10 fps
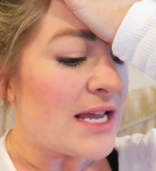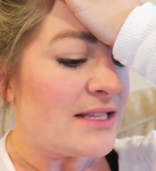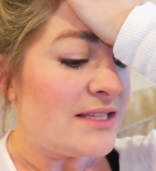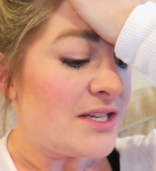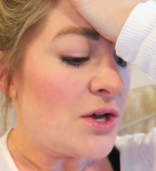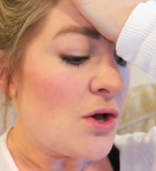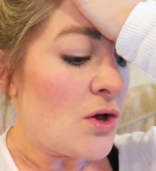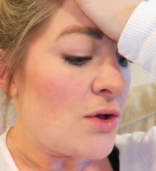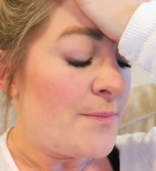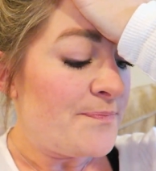I
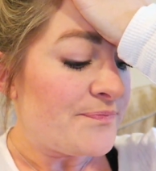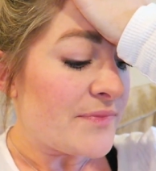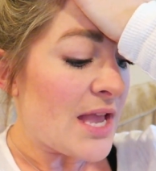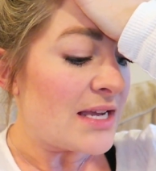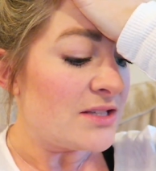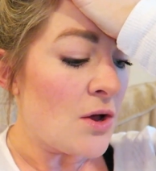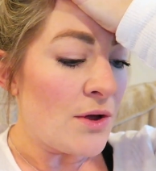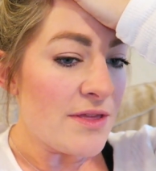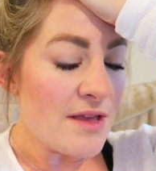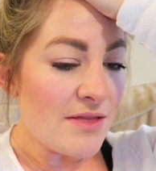still, I guess the
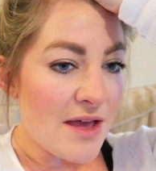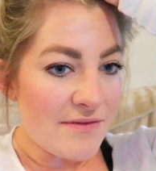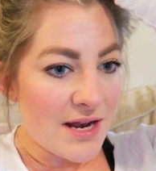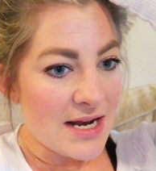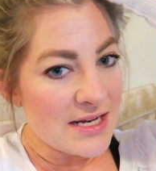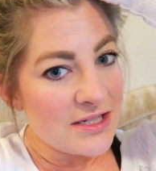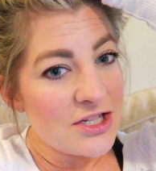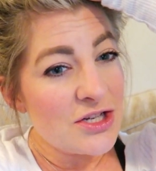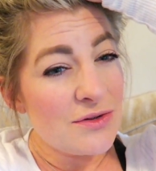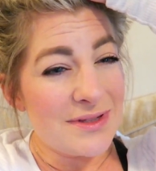only thing left that I need to
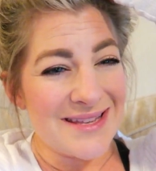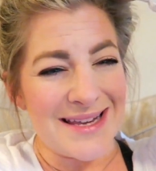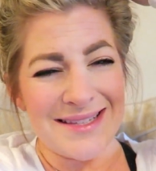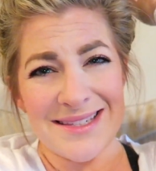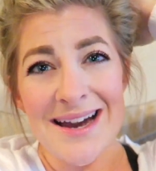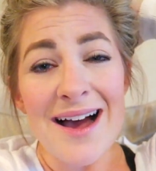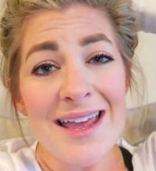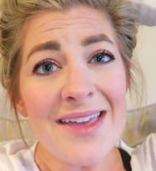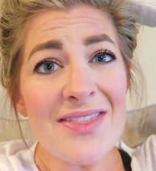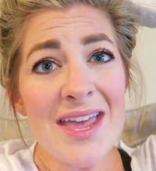do is like
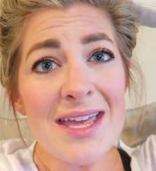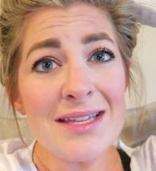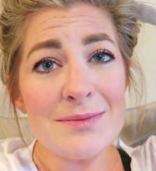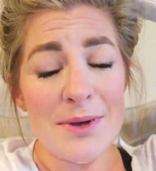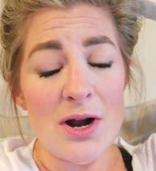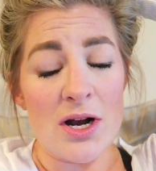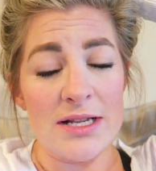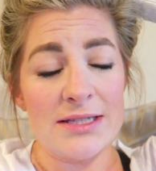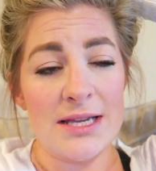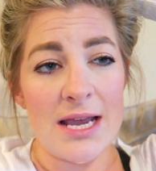stocking things, but
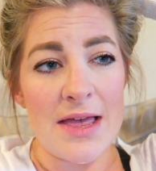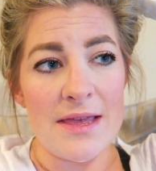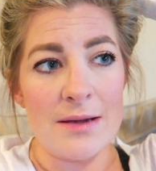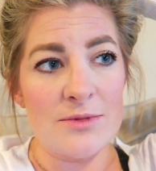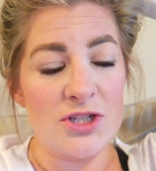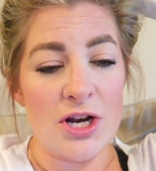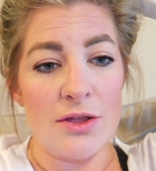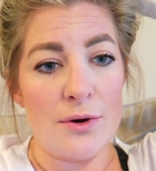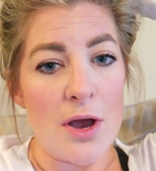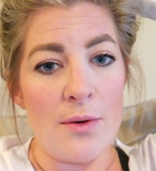honestly, I think I'm just gonna
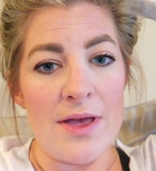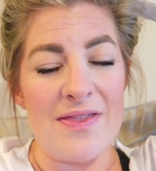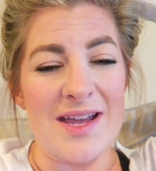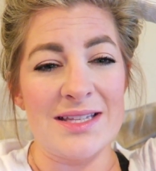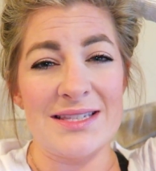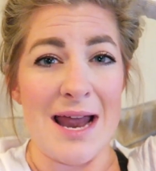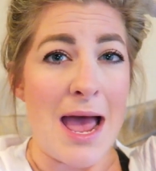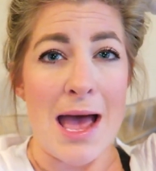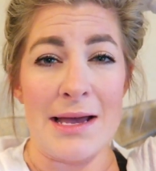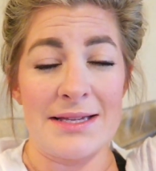throw in like
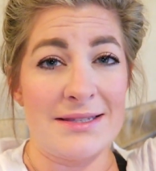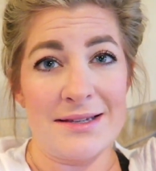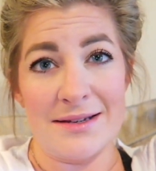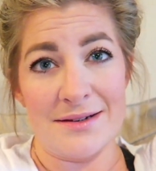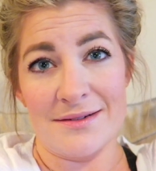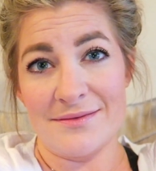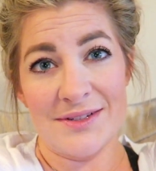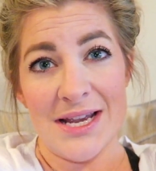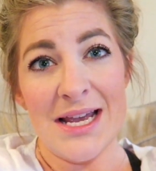snacks and